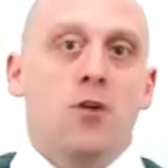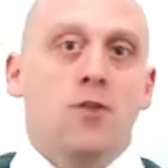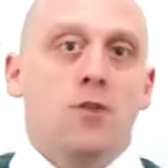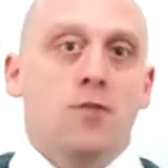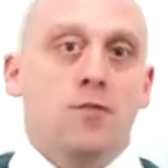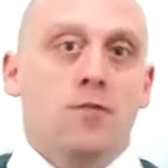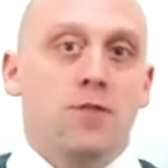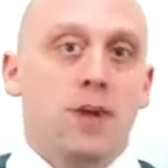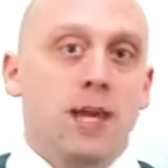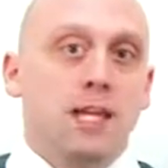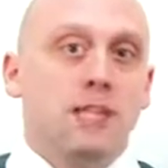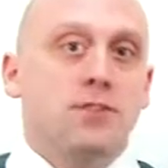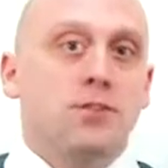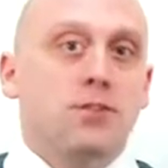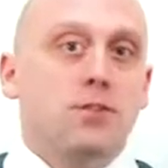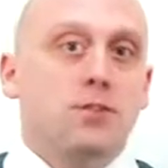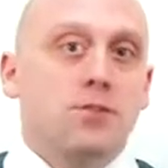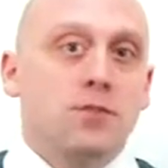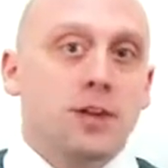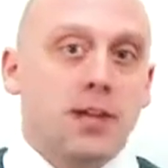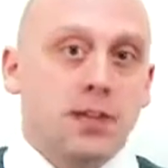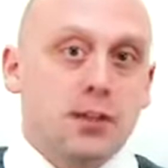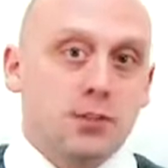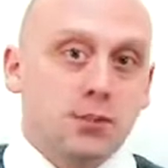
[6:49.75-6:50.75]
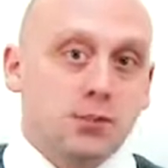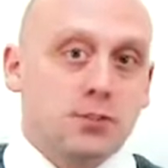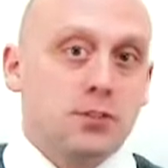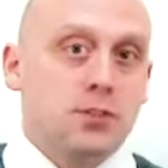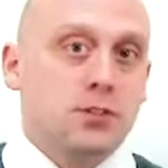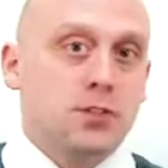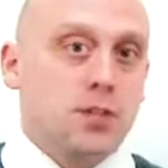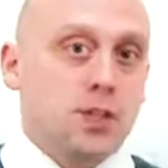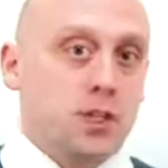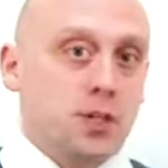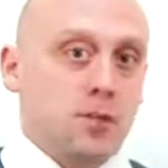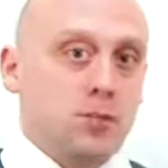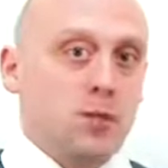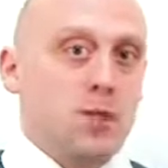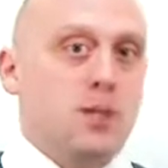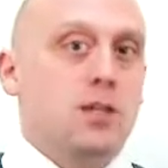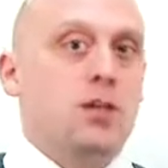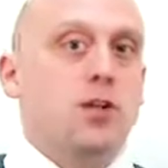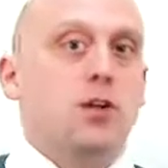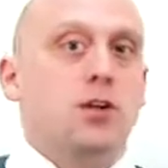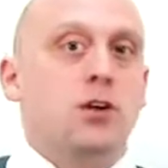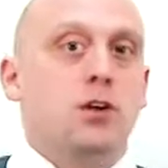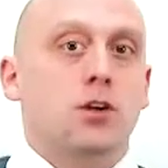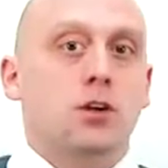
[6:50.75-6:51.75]
Vasovagal syncope
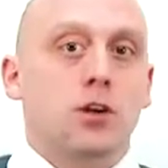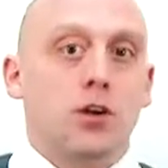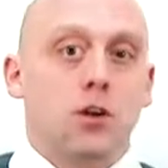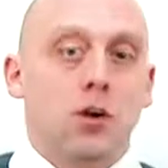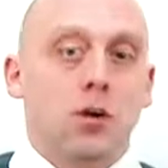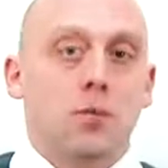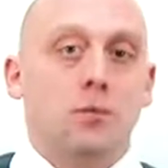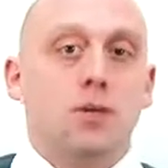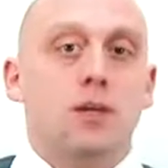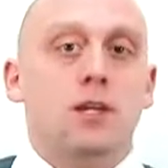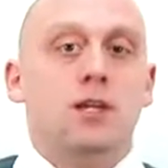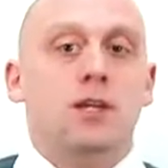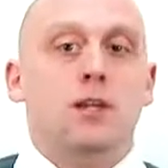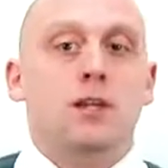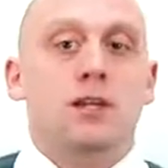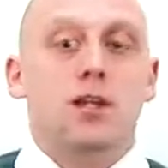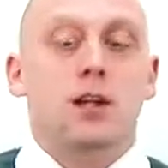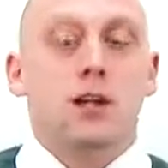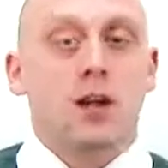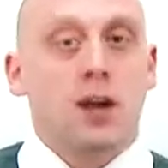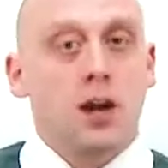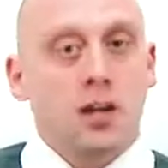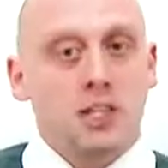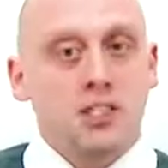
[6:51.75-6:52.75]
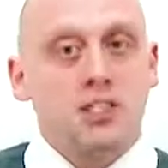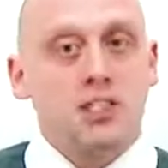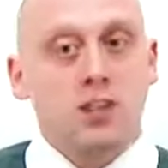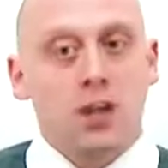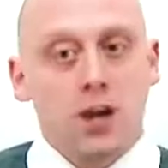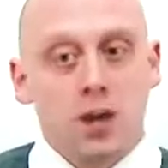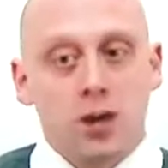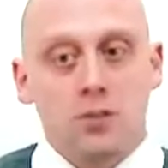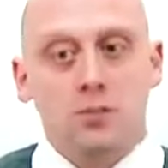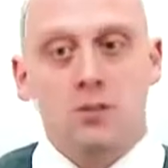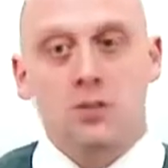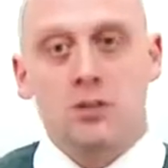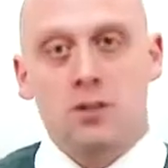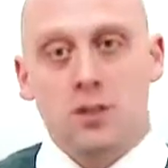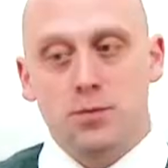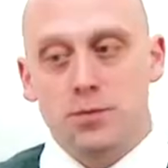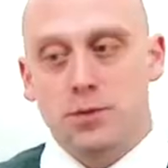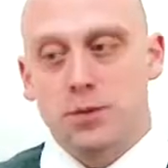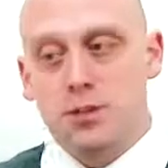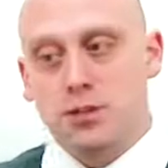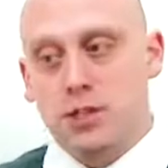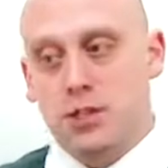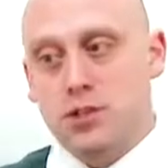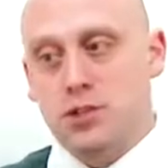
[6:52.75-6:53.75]
can occur because of
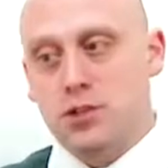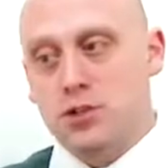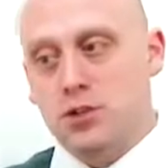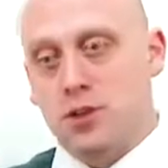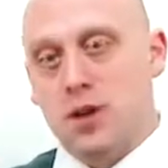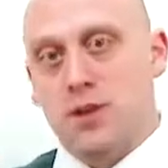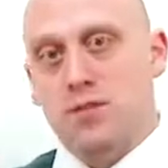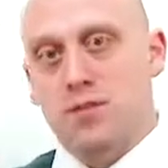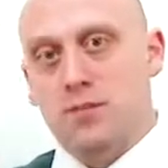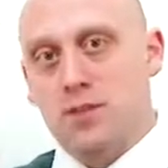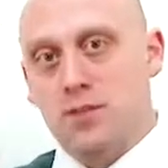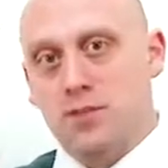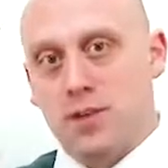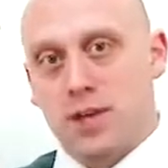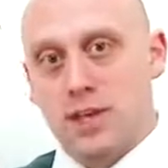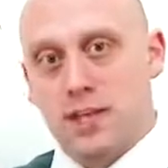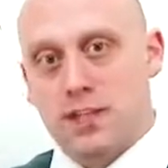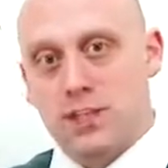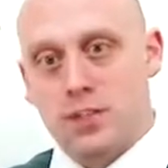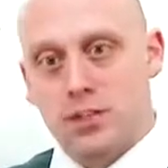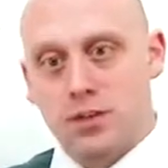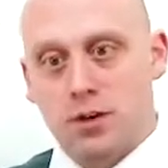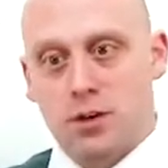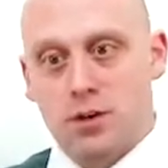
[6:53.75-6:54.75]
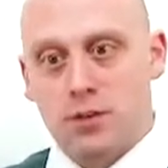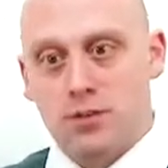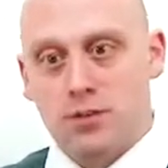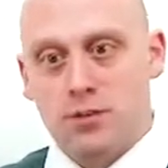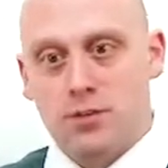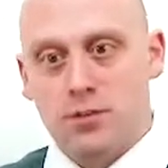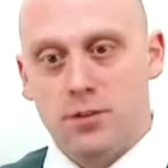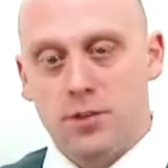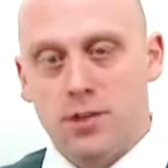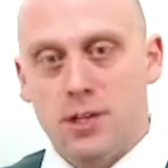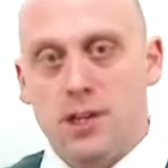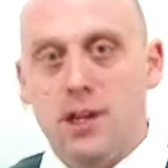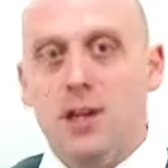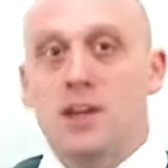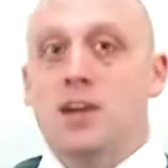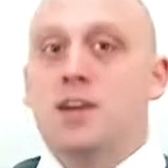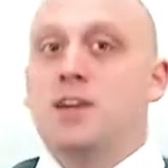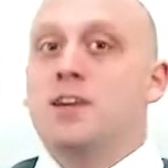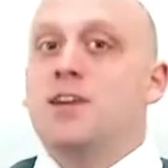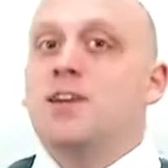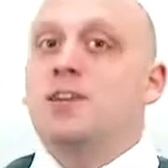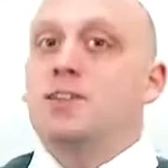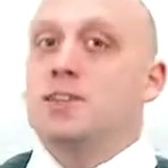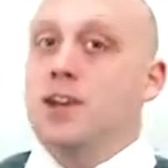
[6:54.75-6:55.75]
stimulation of the vagus nerve.
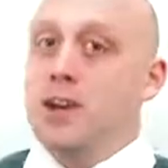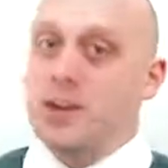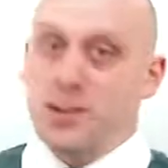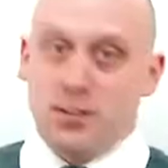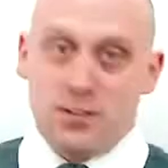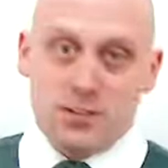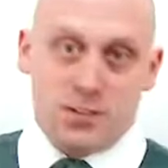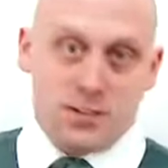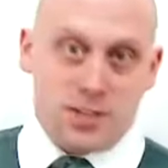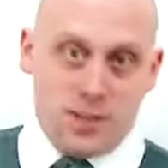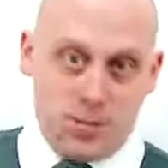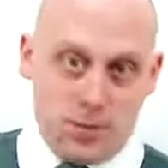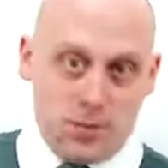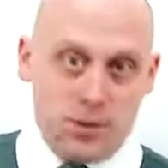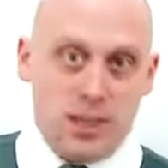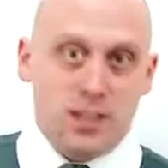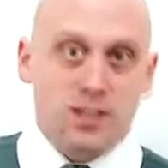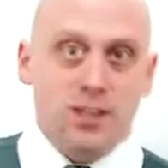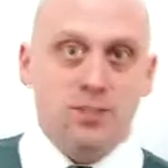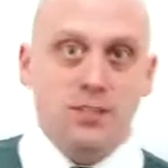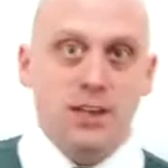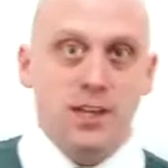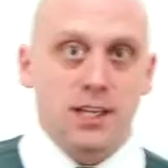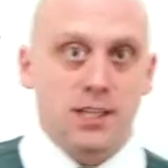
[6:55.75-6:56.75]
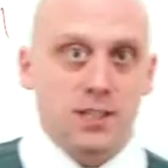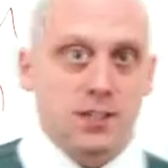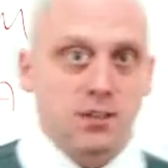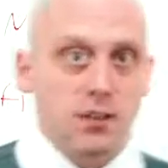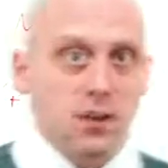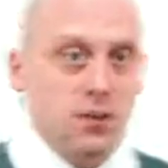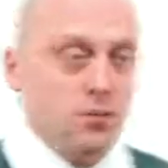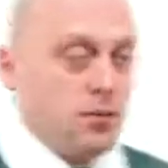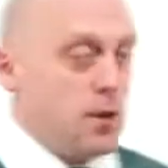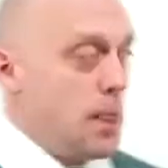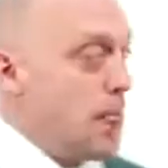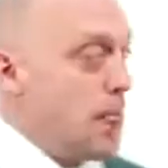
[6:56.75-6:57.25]
So how do you stimulate the vagus nerve?